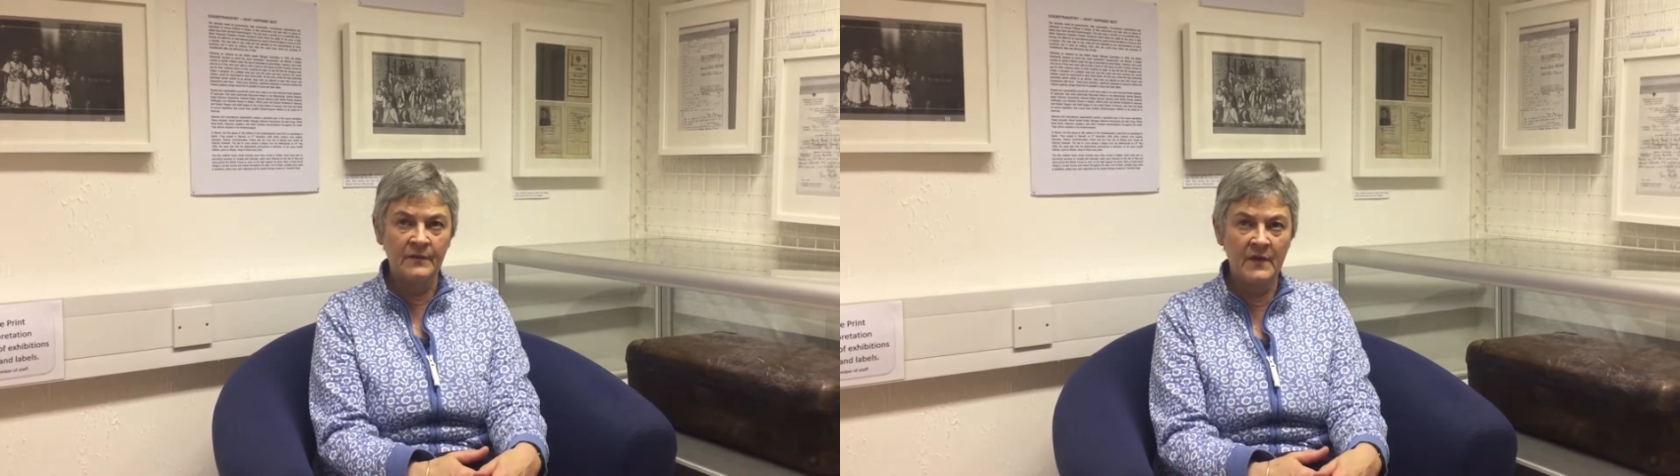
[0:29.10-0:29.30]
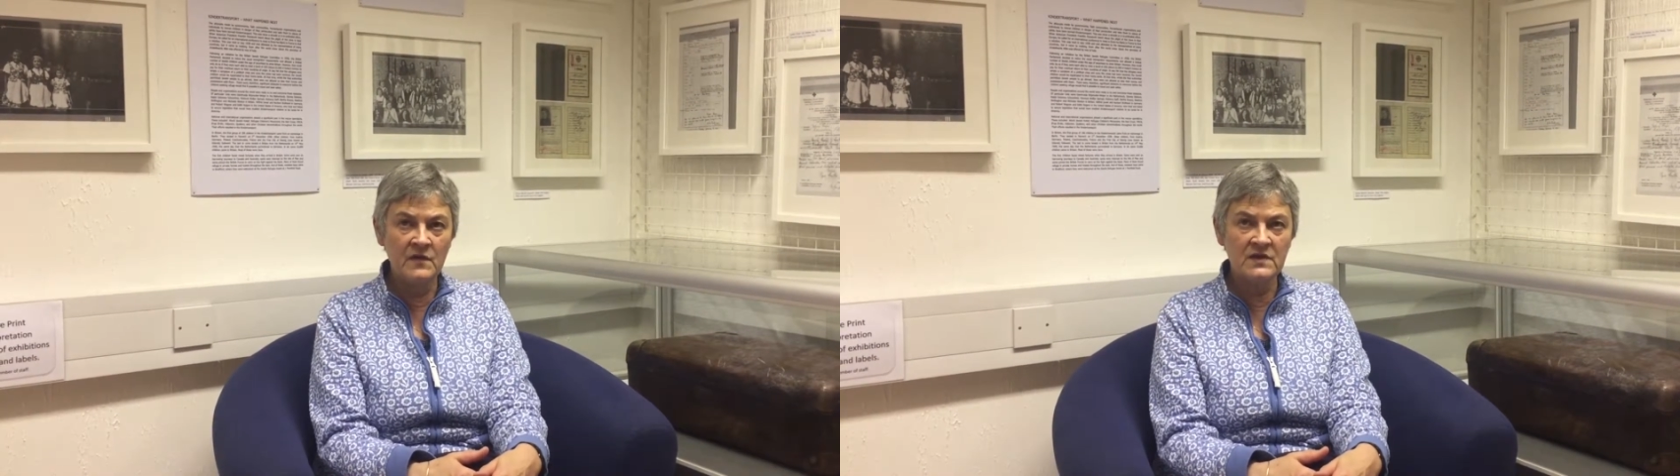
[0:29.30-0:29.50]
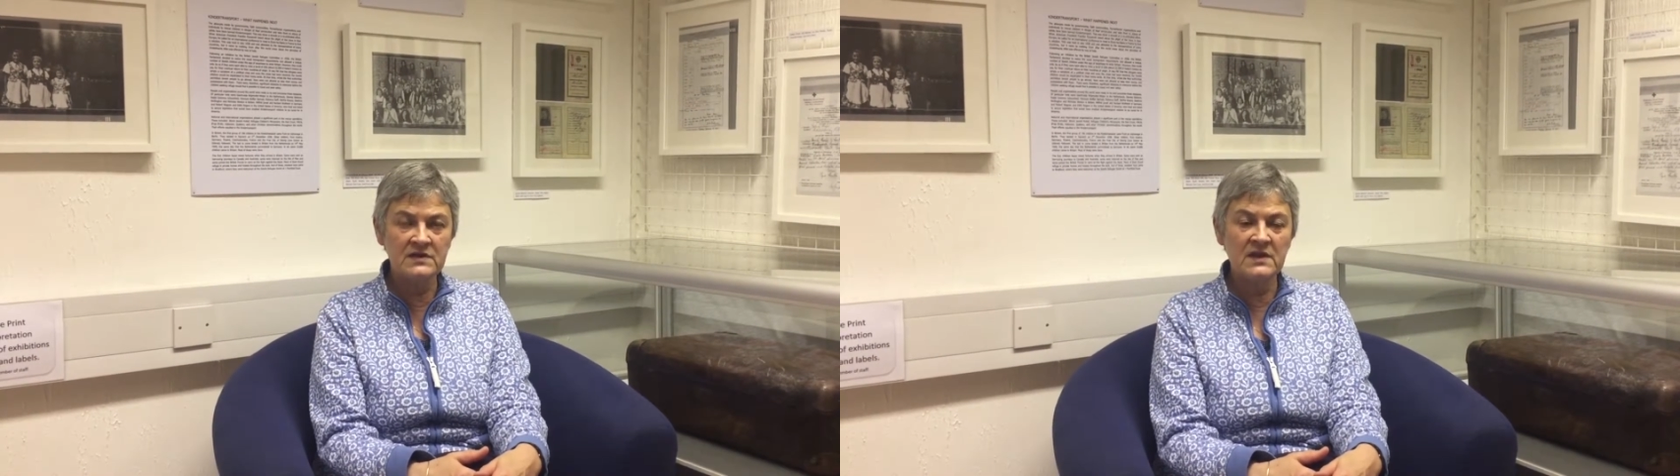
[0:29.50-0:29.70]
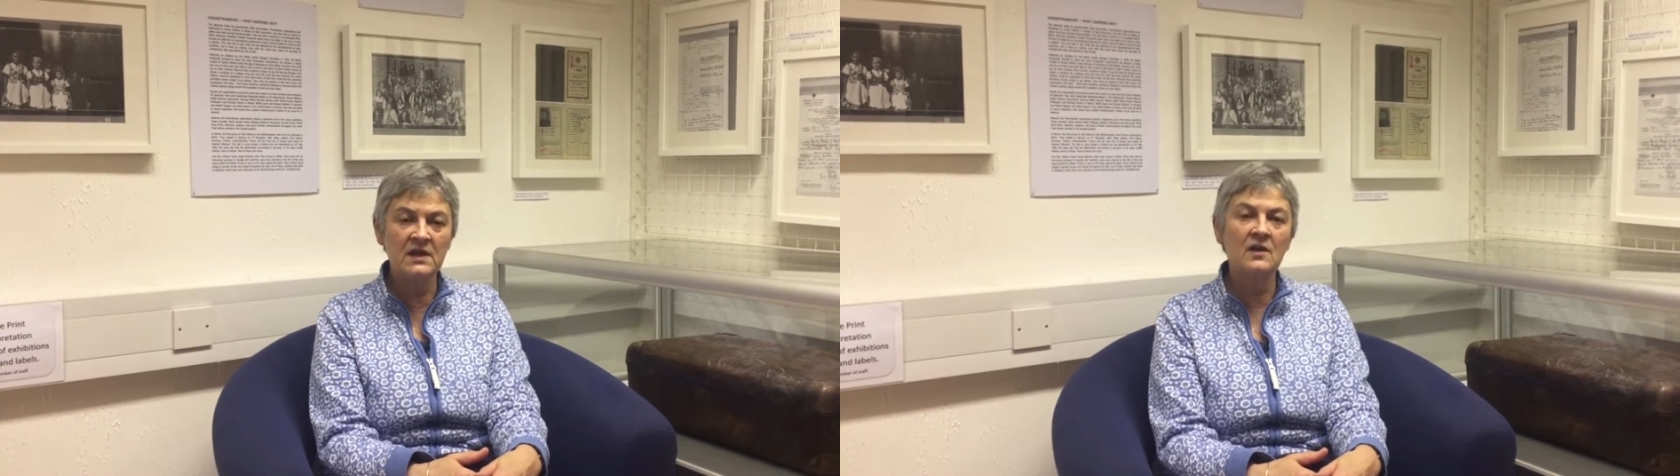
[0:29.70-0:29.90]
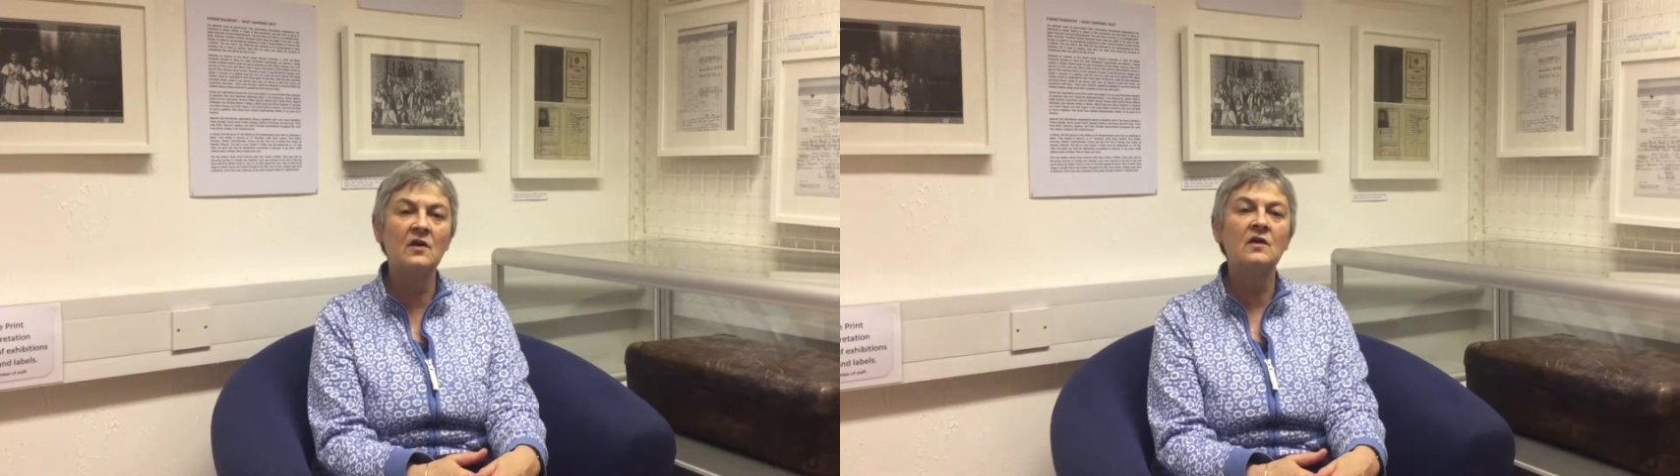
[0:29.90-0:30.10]

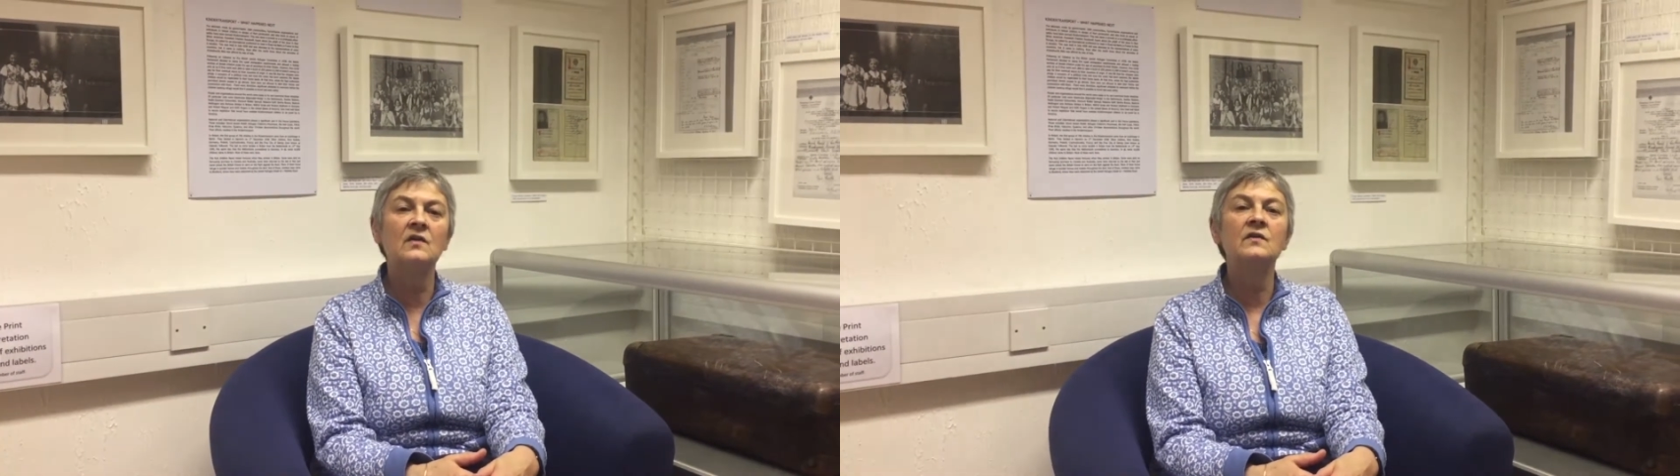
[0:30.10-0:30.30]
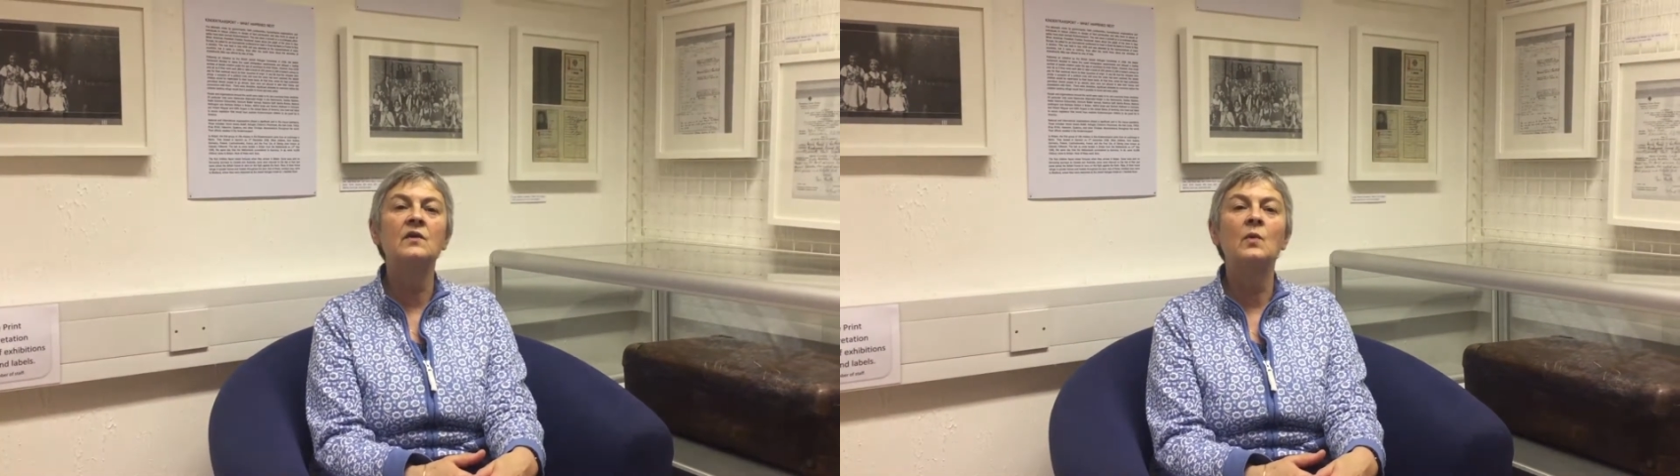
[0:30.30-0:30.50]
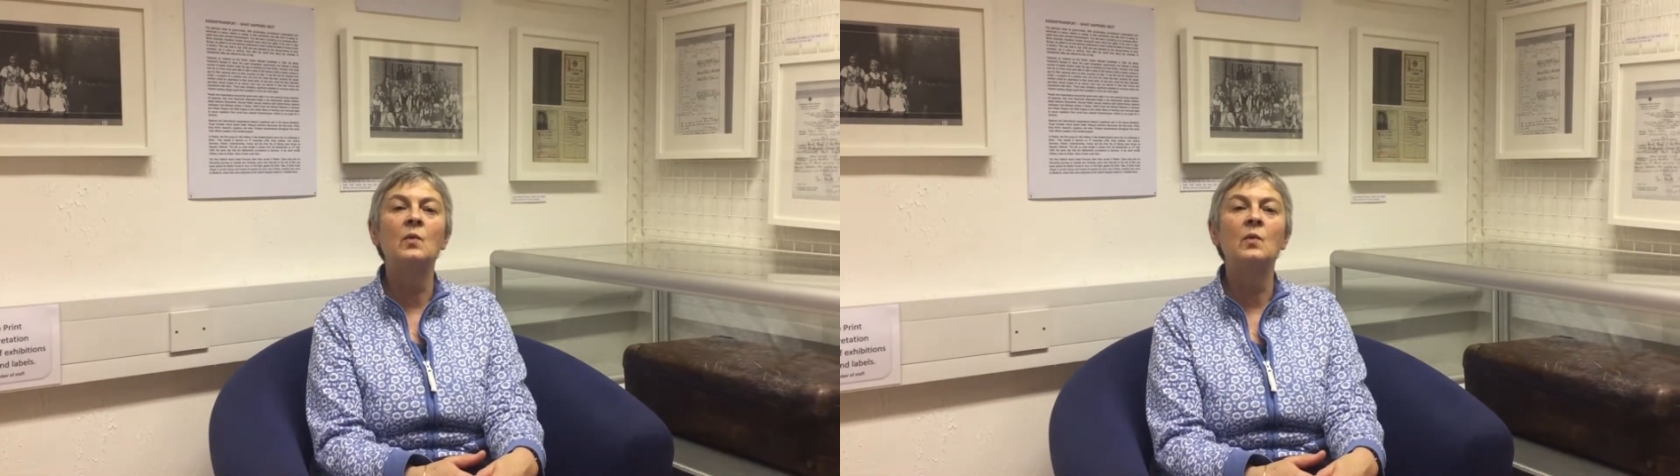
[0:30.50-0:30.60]
focusing on